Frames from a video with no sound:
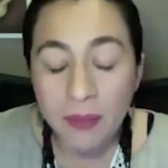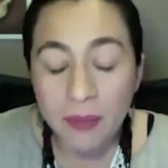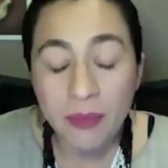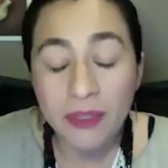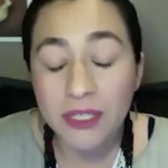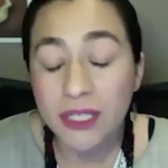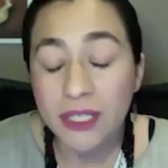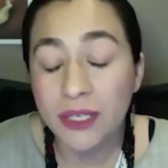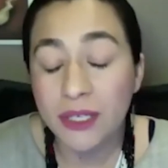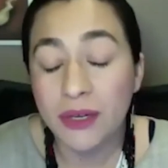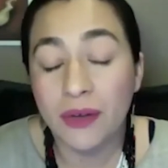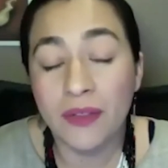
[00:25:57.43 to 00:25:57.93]

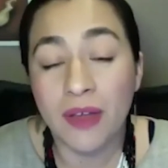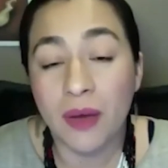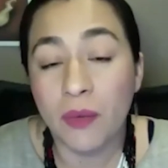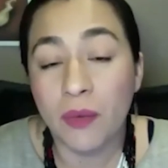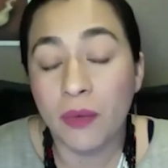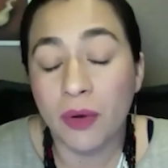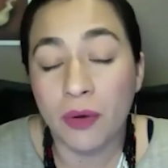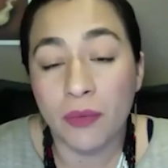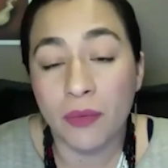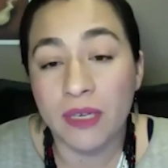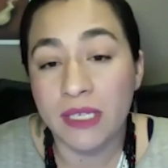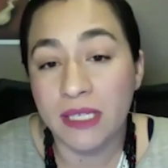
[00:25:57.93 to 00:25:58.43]
to know that
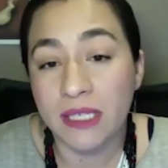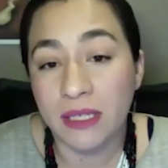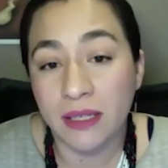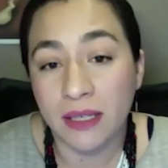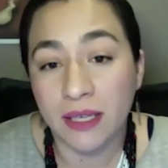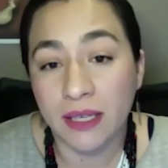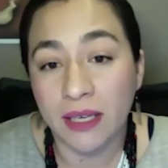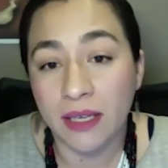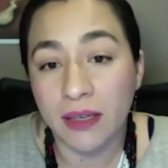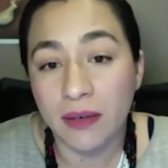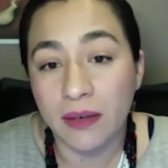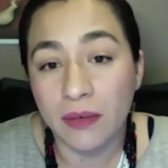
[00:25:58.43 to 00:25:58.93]
we're
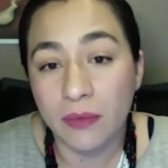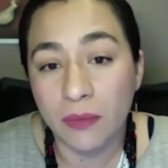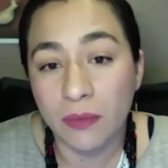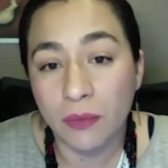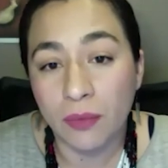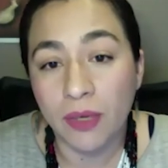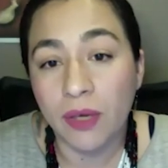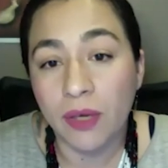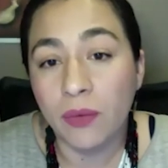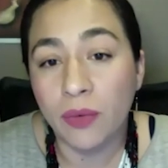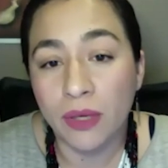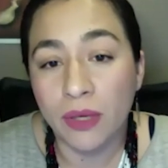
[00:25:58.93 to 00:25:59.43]
resilient.
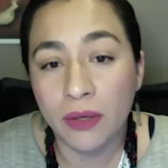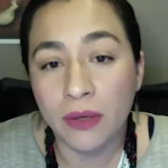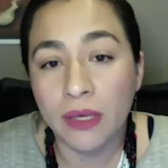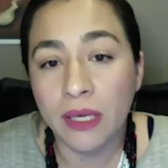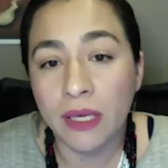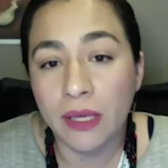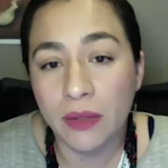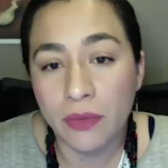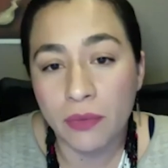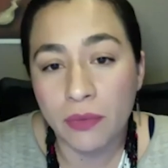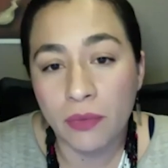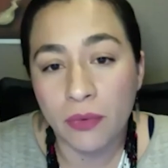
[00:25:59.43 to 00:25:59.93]
We will
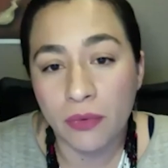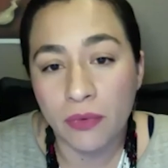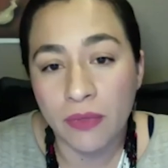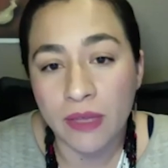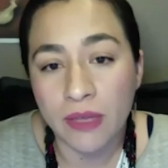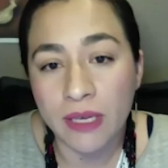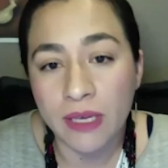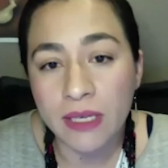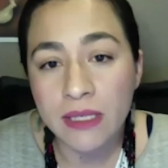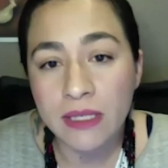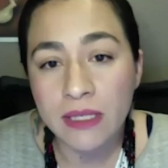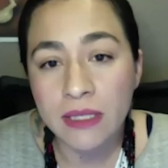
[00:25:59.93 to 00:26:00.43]
get through
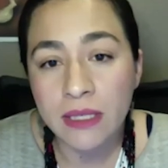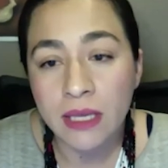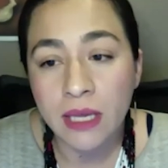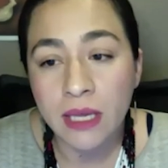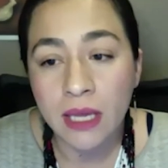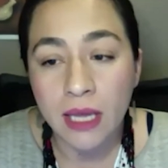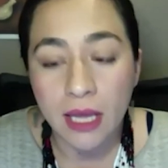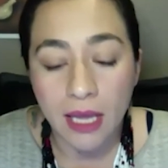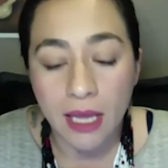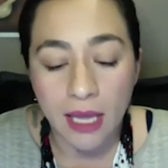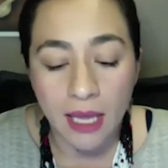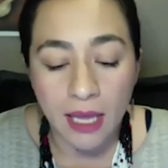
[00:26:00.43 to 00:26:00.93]
this,
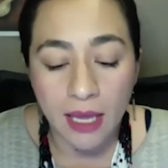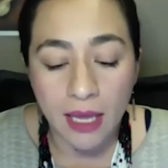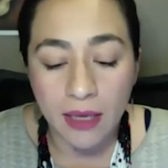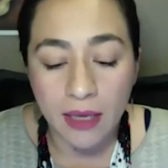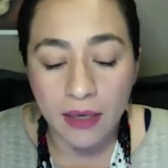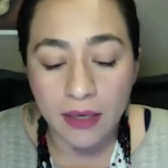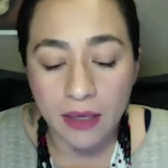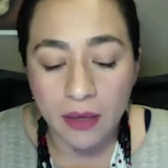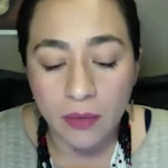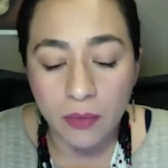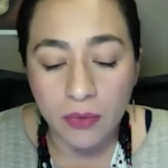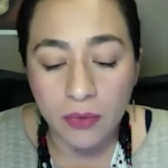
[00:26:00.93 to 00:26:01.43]
and
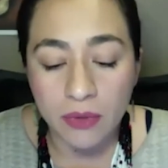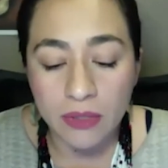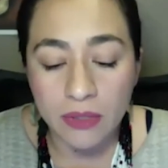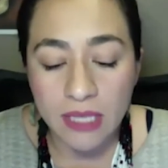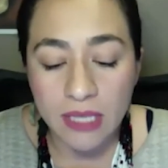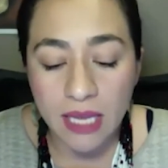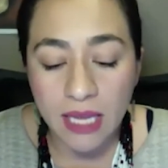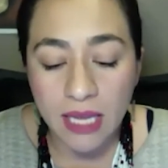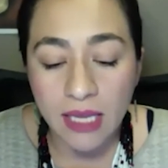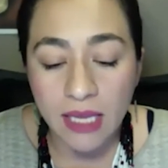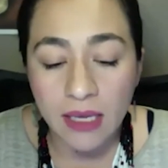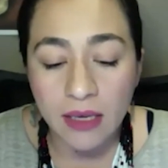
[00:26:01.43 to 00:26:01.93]
it will
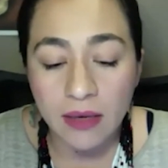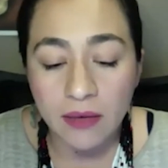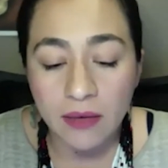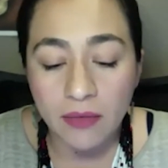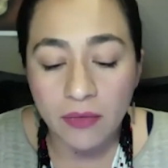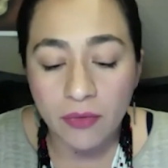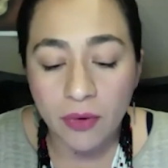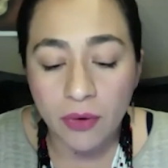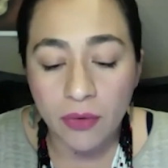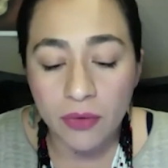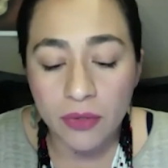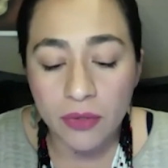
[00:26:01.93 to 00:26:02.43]
take
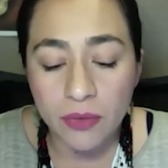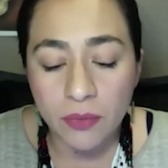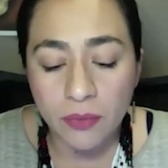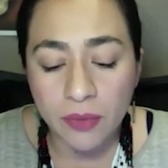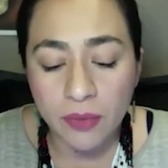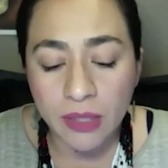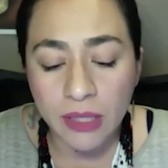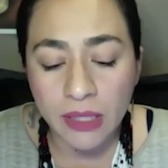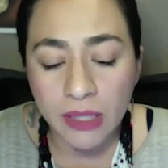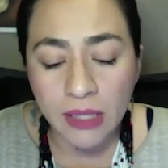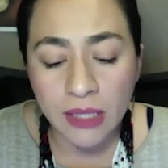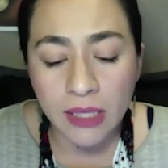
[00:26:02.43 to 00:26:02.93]
folks
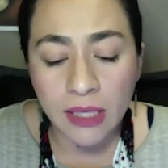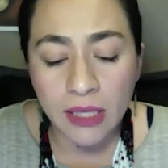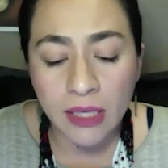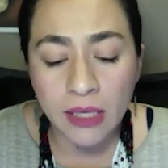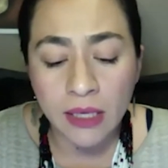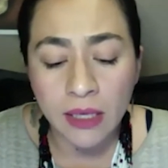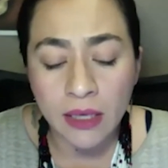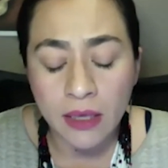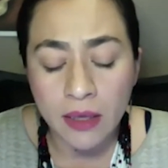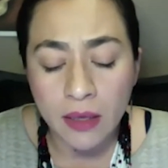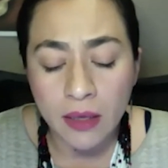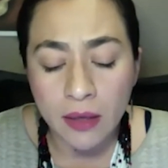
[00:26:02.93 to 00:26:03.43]
really
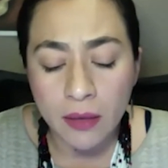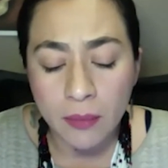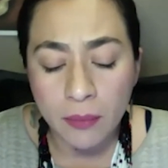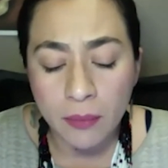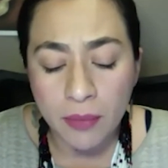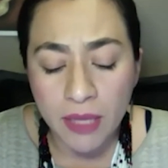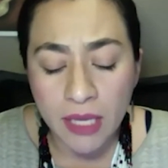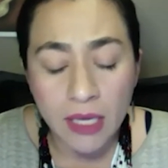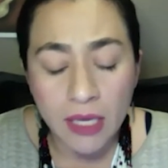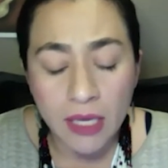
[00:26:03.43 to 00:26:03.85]
being in a